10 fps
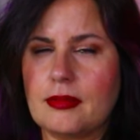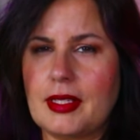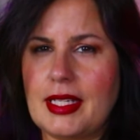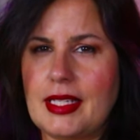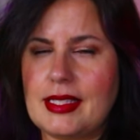
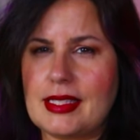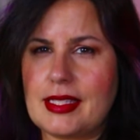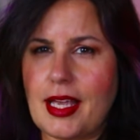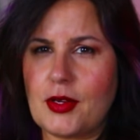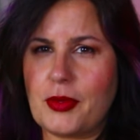He needs a
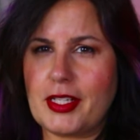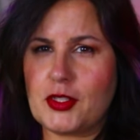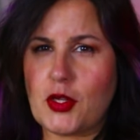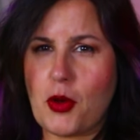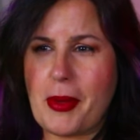
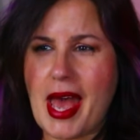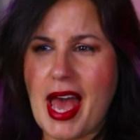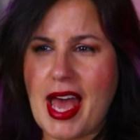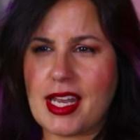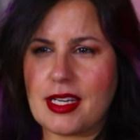sandwich so
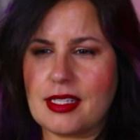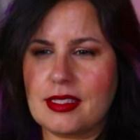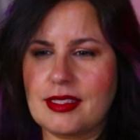bad.